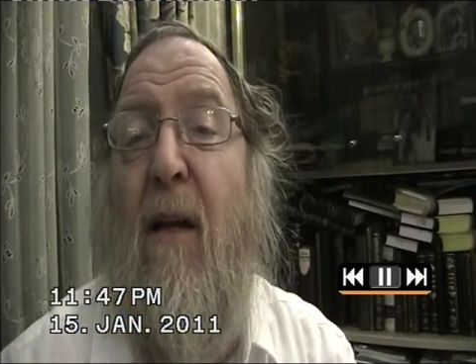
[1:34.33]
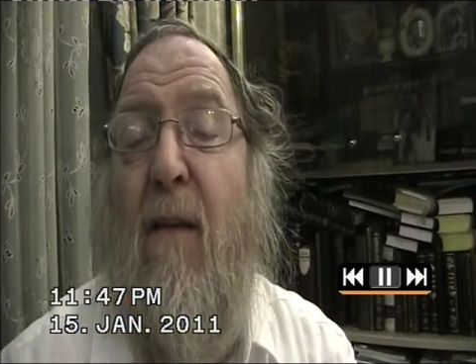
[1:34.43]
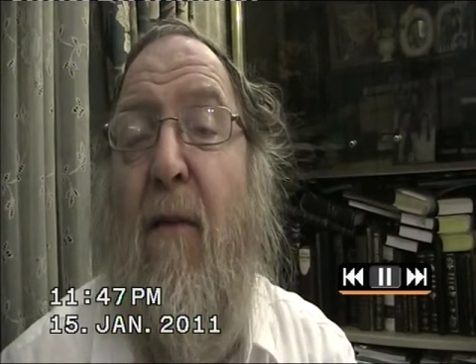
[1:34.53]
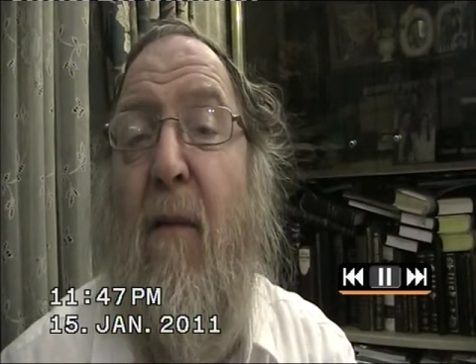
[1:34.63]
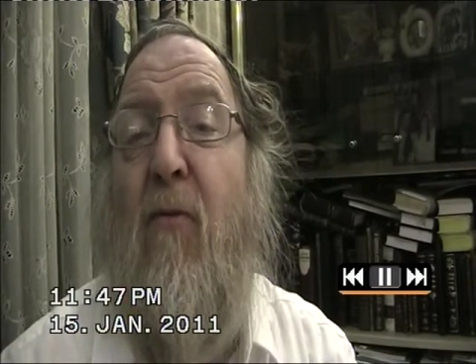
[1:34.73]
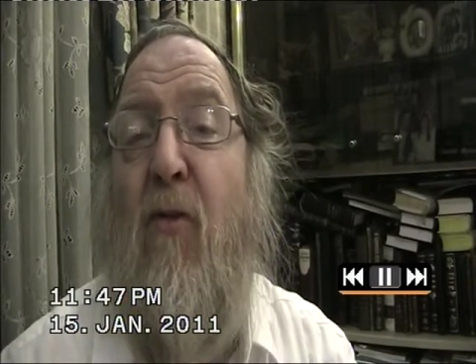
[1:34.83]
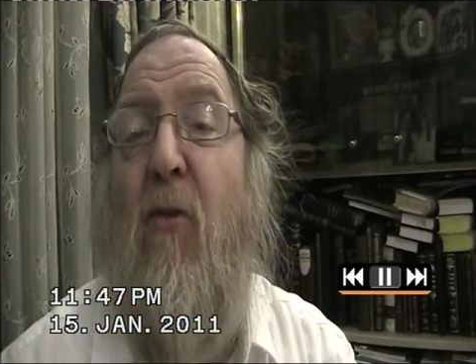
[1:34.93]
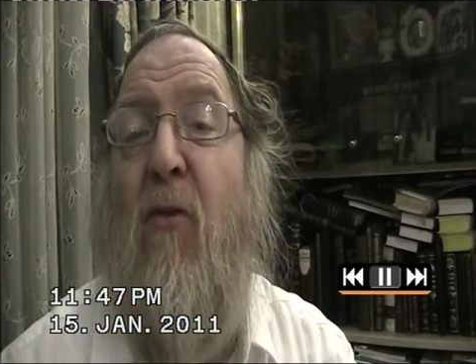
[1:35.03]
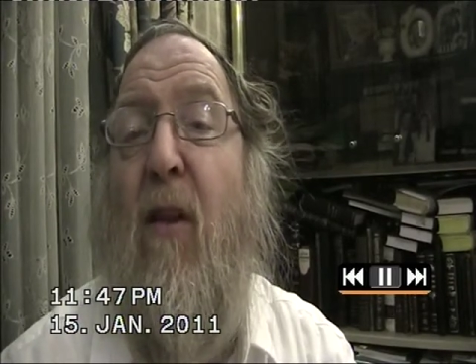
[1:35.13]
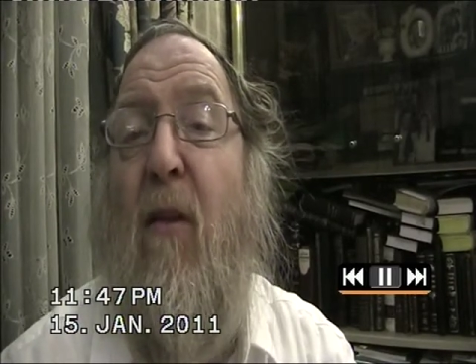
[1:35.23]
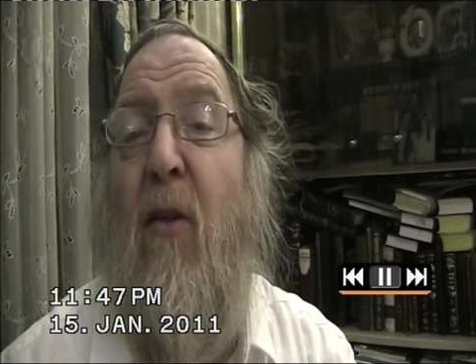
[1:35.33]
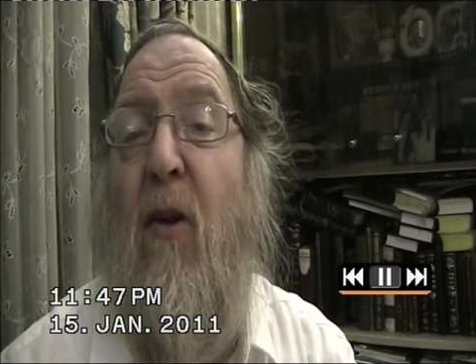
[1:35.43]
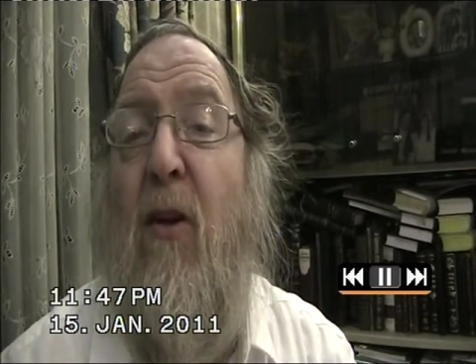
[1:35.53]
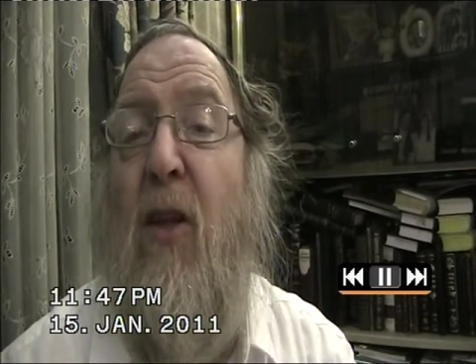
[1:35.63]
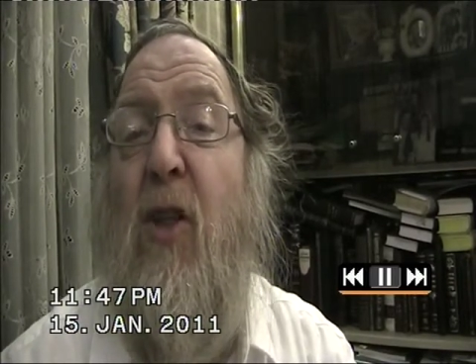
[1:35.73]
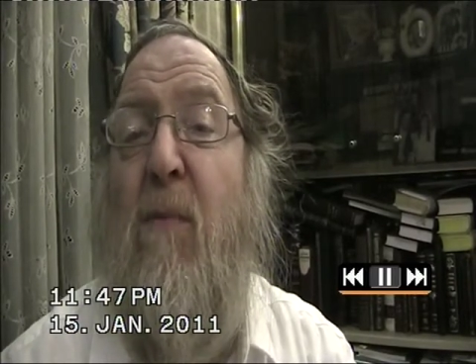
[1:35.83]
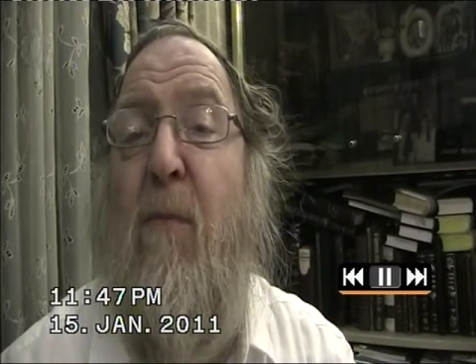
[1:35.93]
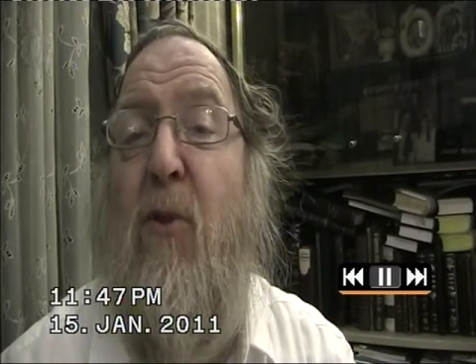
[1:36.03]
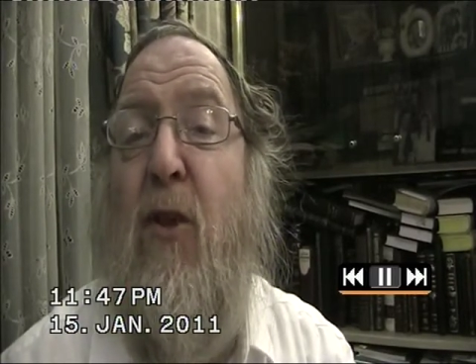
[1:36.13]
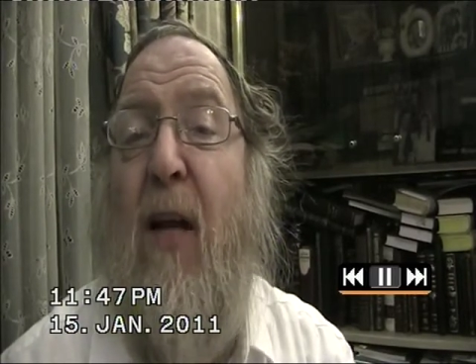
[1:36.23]
The Frimme should also, the religious
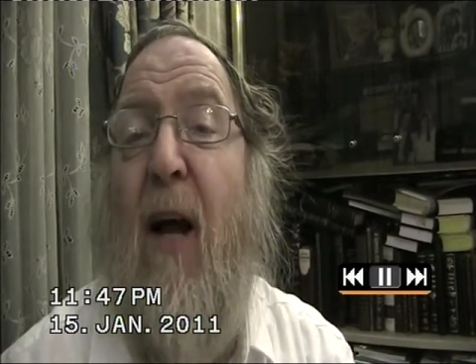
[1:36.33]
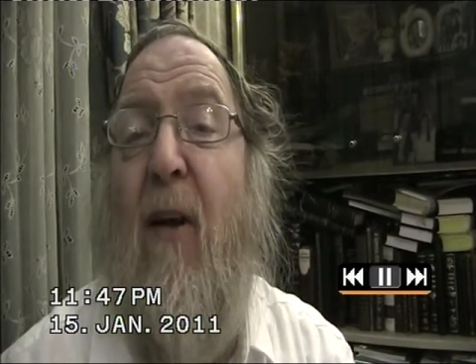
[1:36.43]
people should